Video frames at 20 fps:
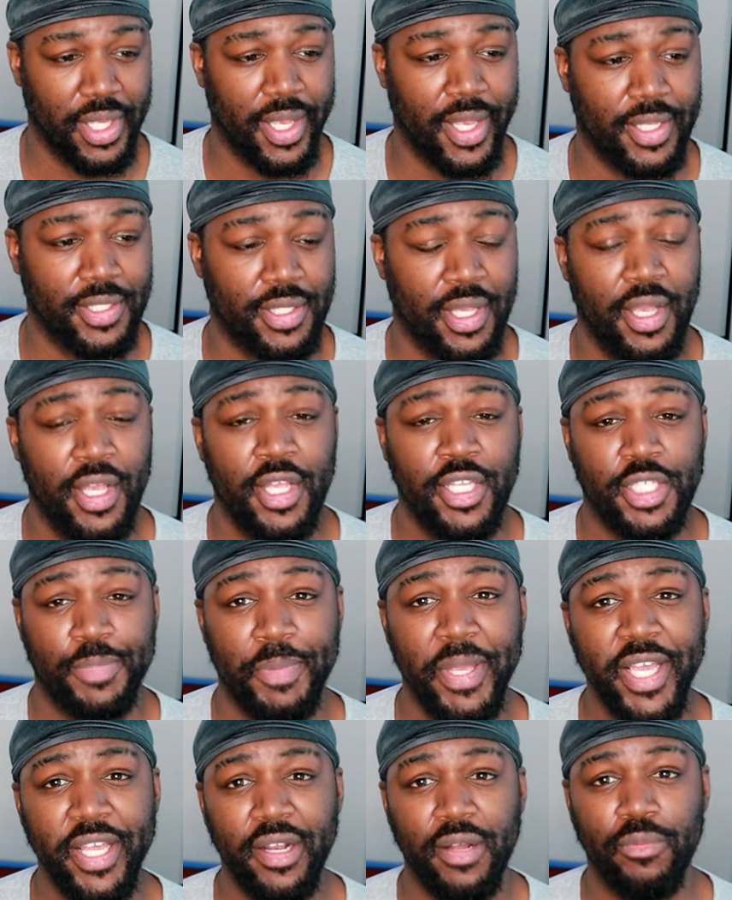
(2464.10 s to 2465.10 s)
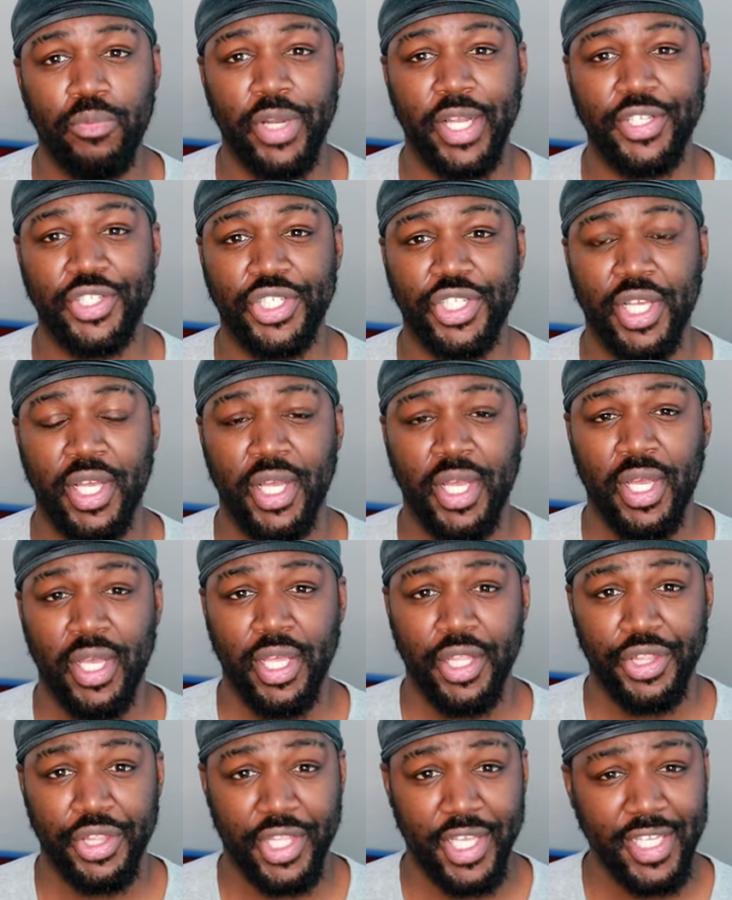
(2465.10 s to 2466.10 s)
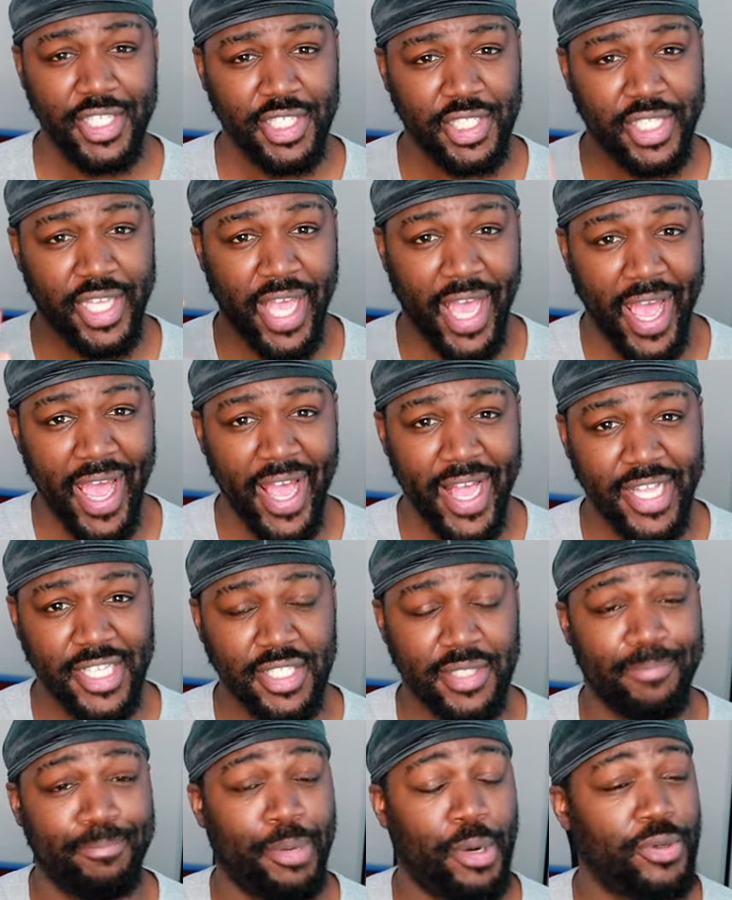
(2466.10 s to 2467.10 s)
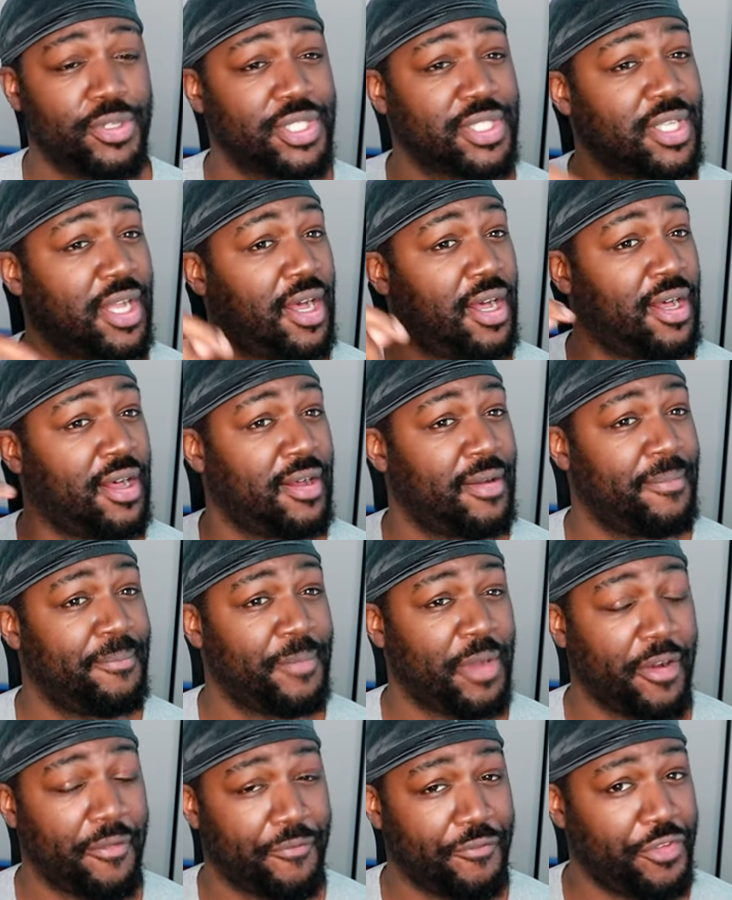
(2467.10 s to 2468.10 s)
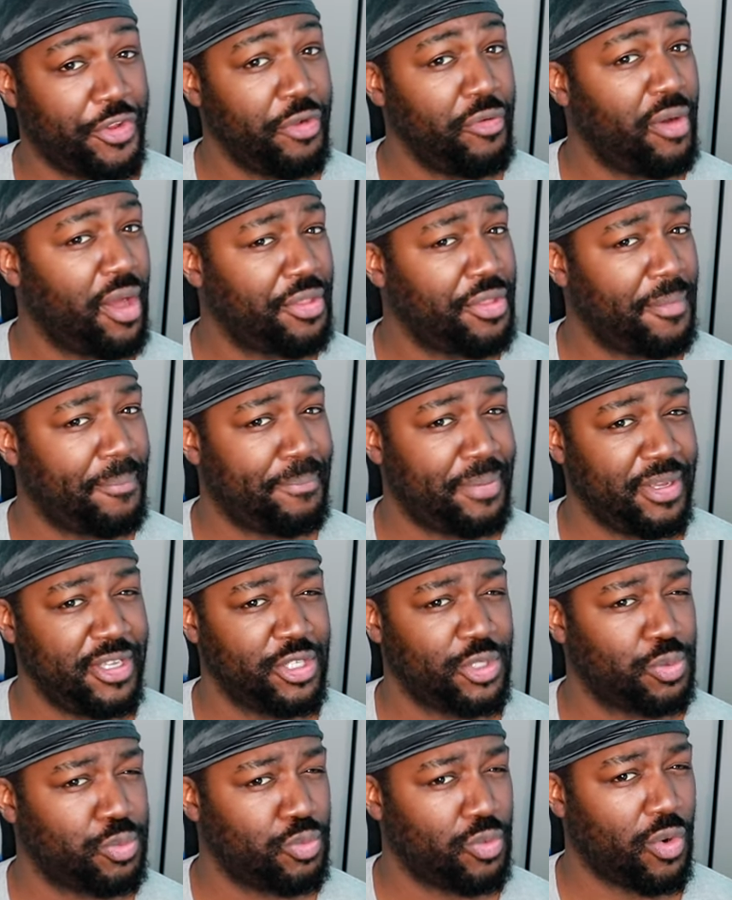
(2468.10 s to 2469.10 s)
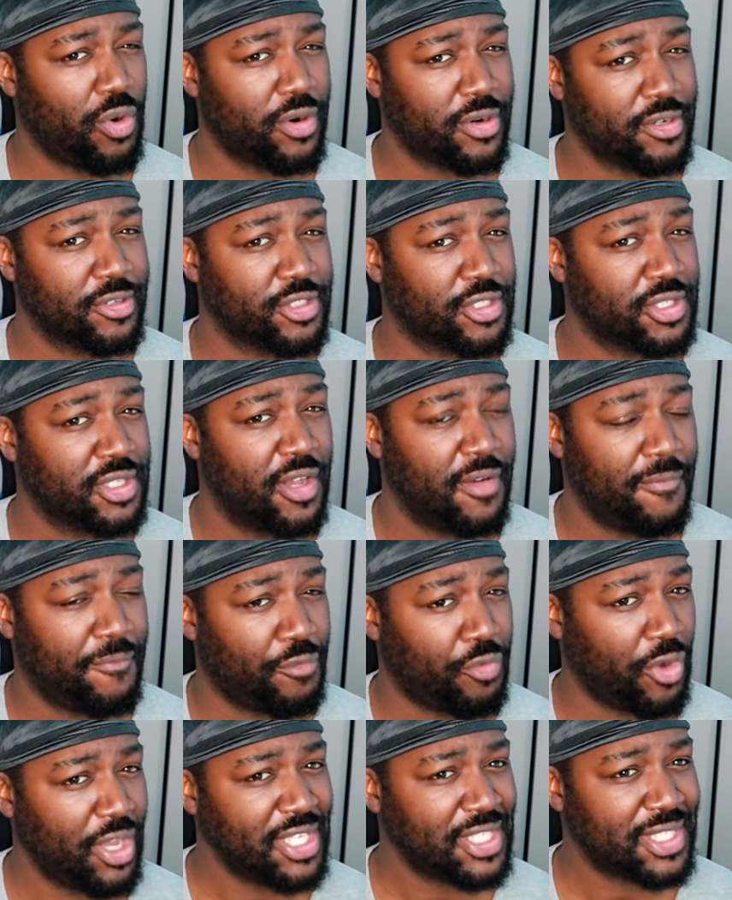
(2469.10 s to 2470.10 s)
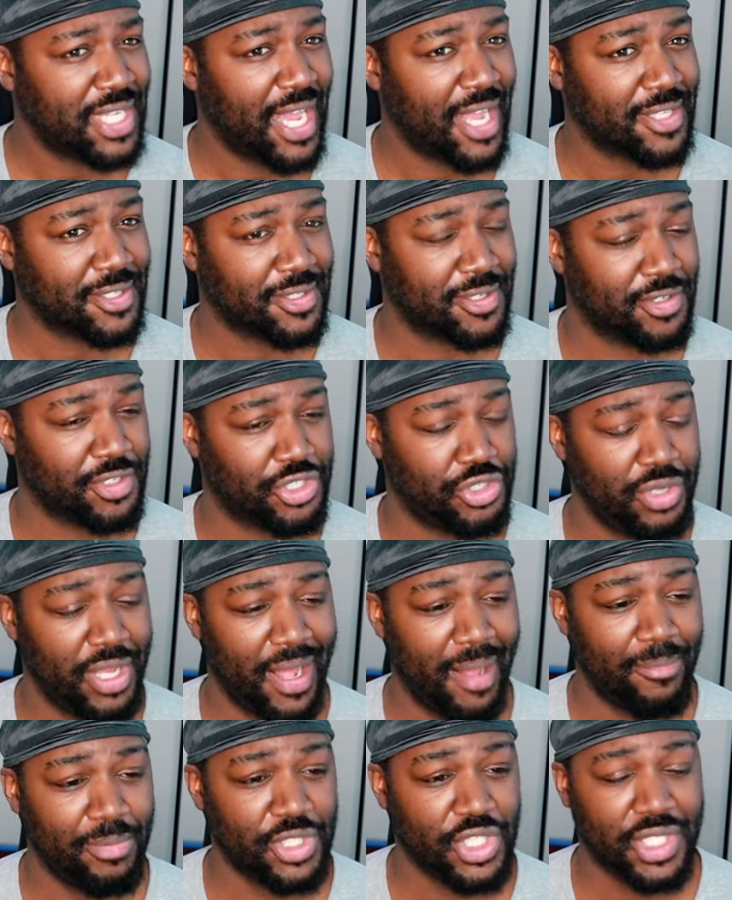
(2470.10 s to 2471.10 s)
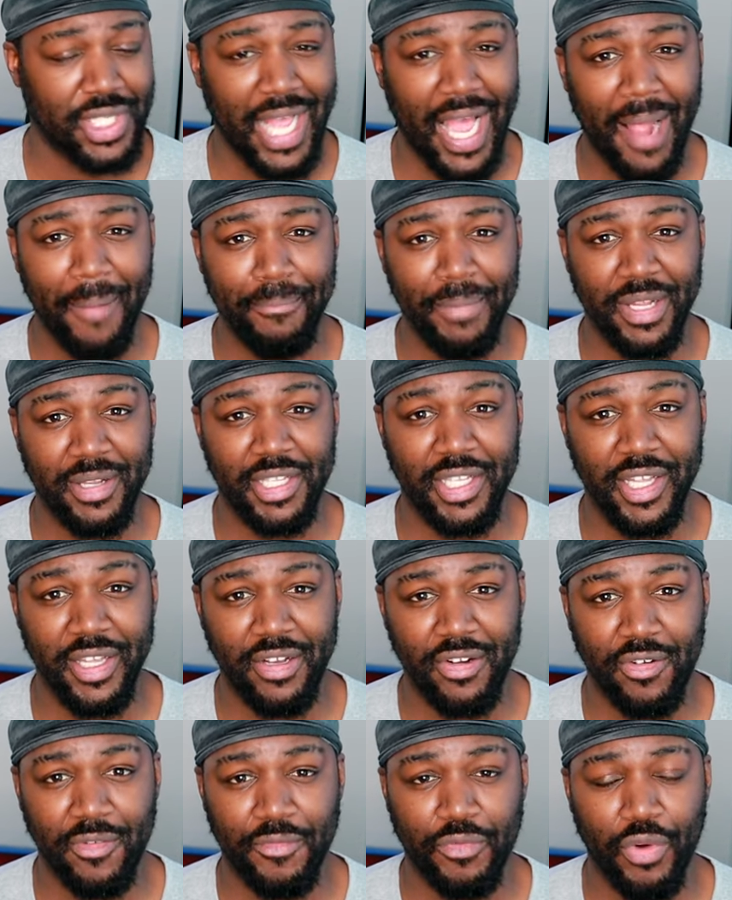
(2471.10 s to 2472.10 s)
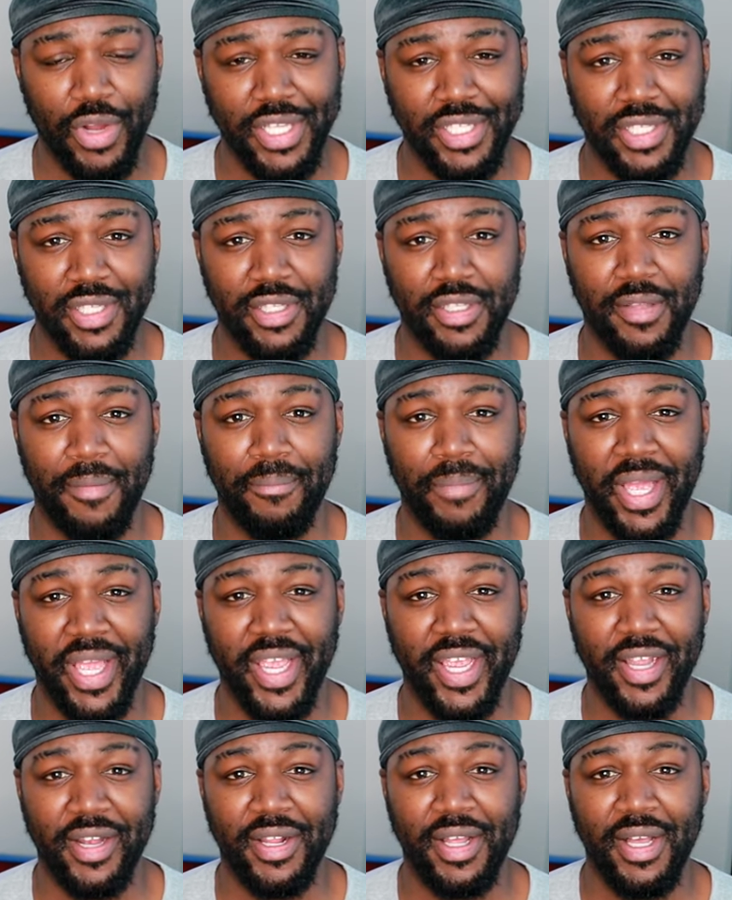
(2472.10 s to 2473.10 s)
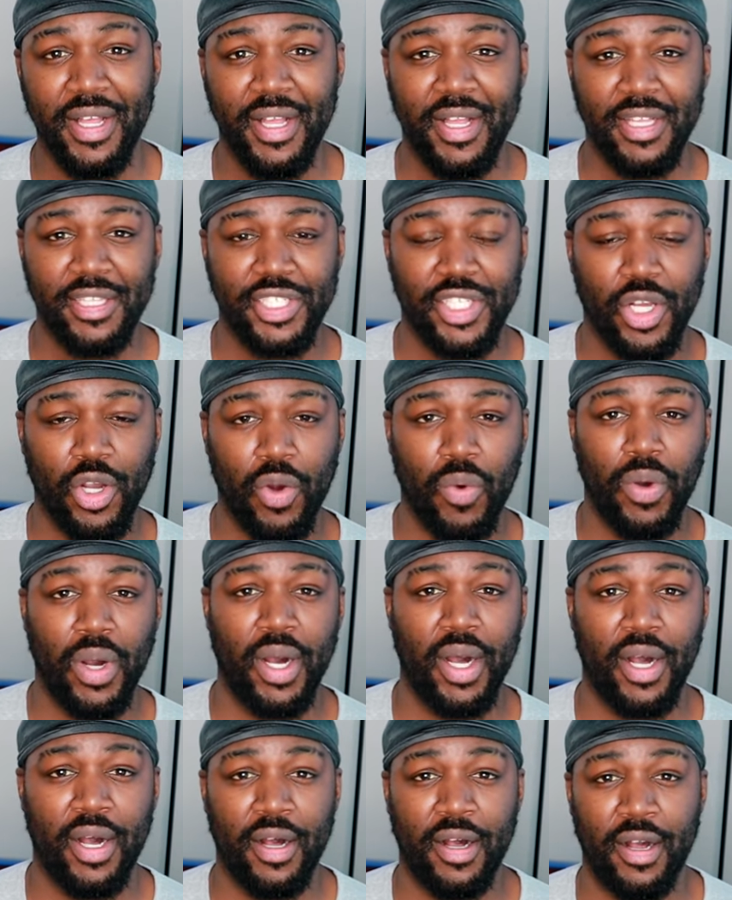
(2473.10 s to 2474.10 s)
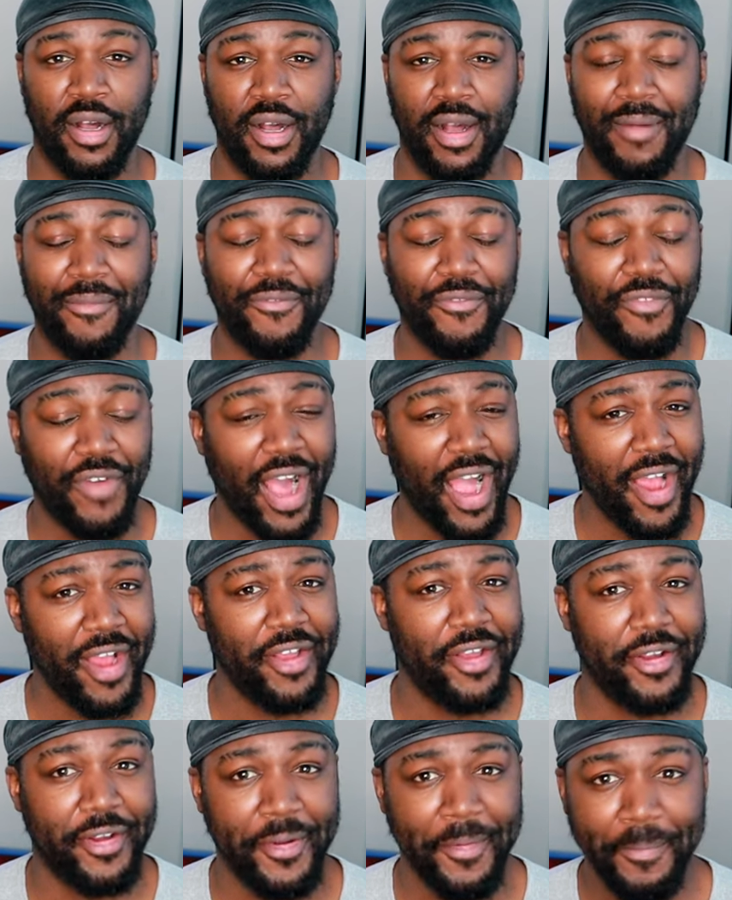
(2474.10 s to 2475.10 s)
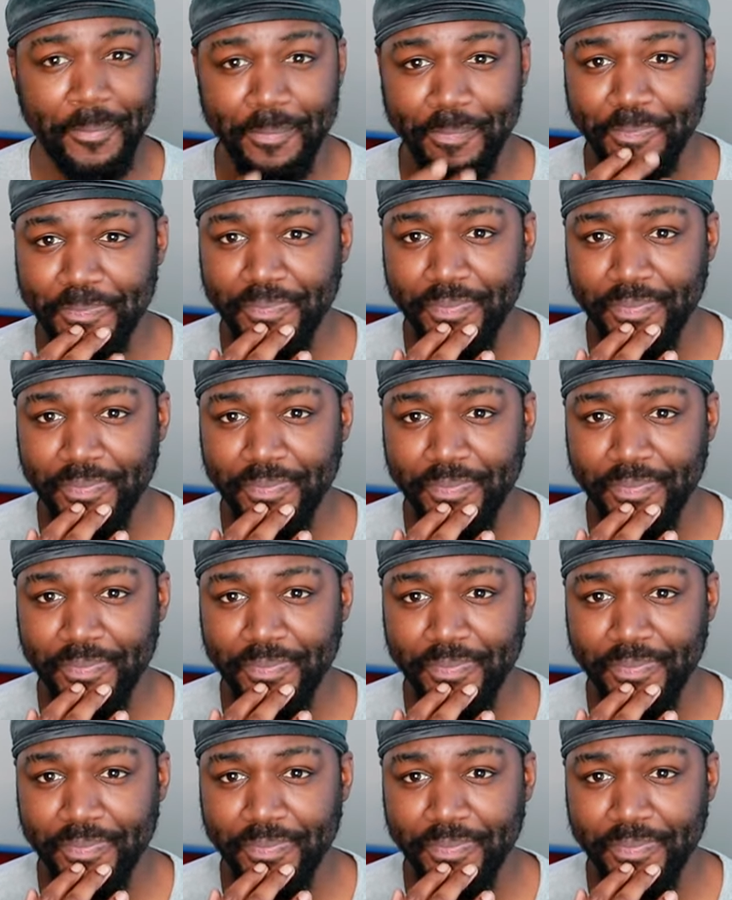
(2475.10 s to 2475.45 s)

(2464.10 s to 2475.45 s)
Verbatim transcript: things. Speaking of which, this cast boasts um, a few other Beast Wars voice actors. You have Scott McNeil voicing the main Toa uh, of Fire.